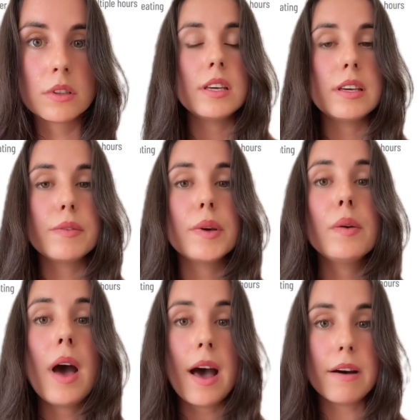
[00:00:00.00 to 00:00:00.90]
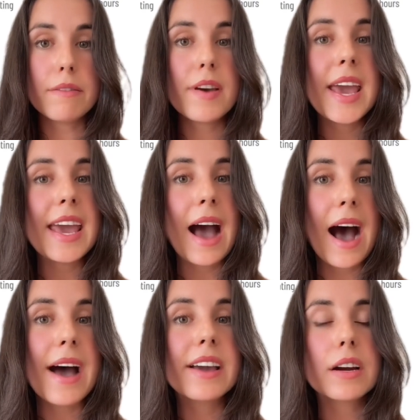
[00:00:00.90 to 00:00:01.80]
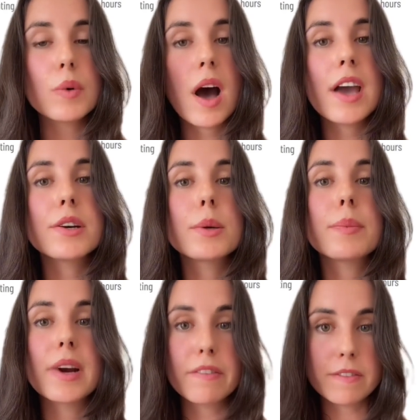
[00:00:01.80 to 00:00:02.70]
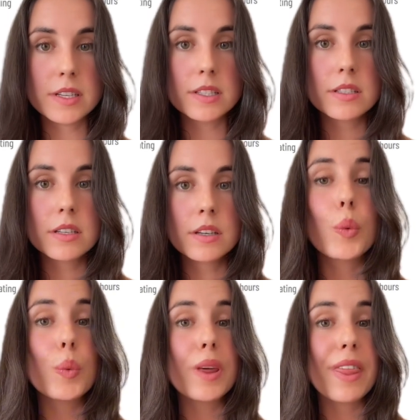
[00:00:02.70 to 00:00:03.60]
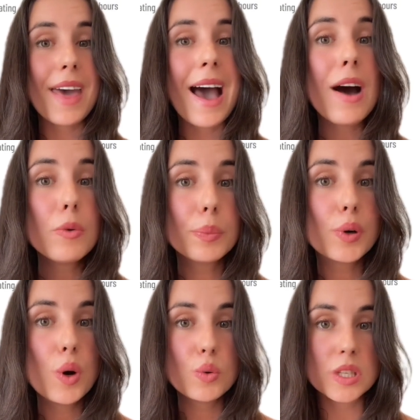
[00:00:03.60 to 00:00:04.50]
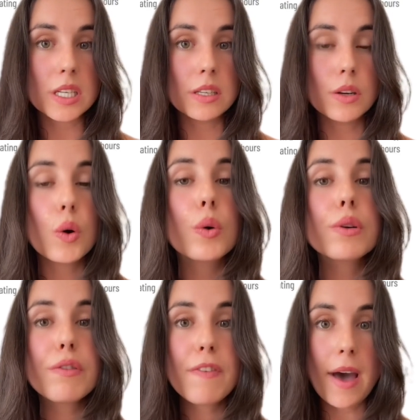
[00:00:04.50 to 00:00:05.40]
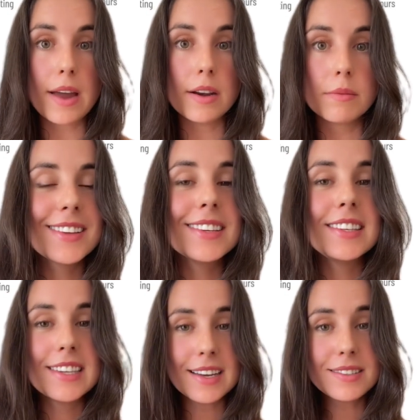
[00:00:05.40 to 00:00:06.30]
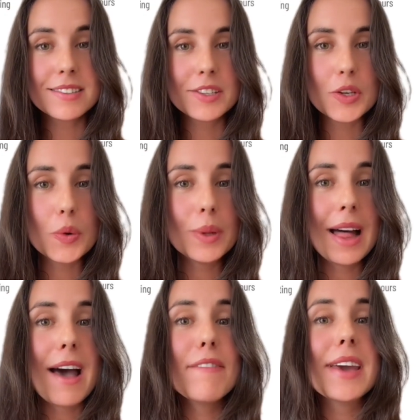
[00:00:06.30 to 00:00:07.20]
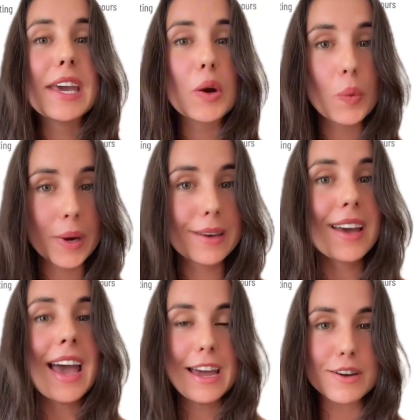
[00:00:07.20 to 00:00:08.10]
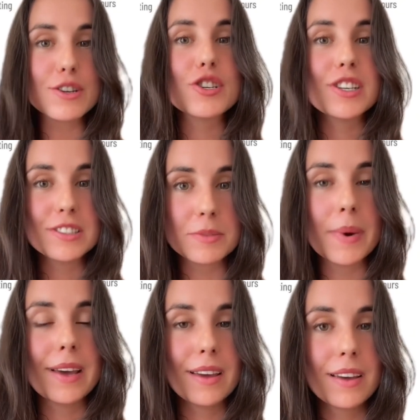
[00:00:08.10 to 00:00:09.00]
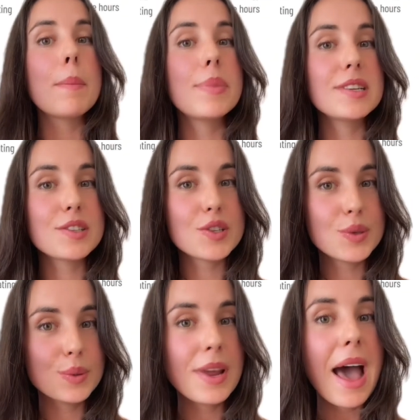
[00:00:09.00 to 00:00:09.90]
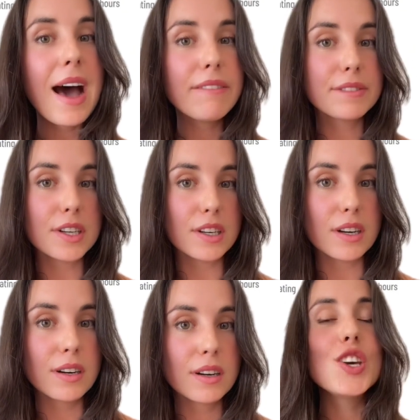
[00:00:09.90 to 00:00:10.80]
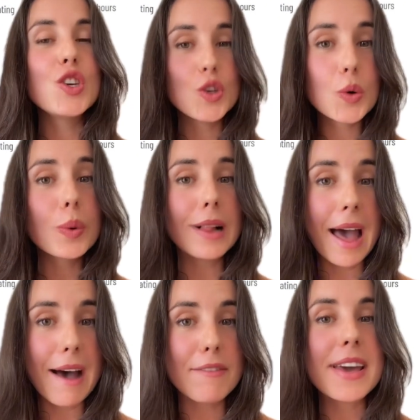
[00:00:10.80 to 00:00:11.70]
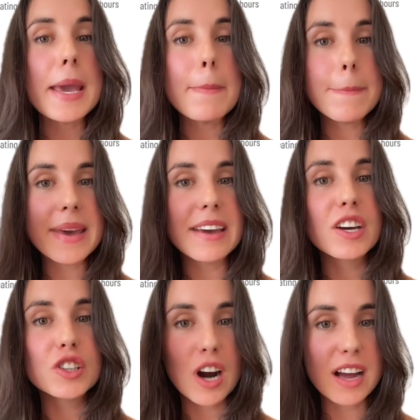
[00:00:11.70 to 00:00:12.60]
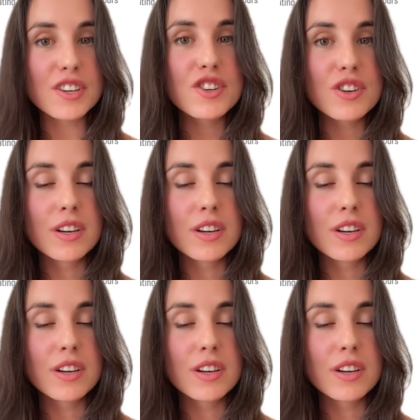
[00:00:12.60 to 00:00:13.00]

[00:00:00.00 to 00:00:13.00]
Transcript: If you have a high carbohydrate breakfast without protein or fat, yes, you will have a quick energy spike, but soon after, you will have a big crash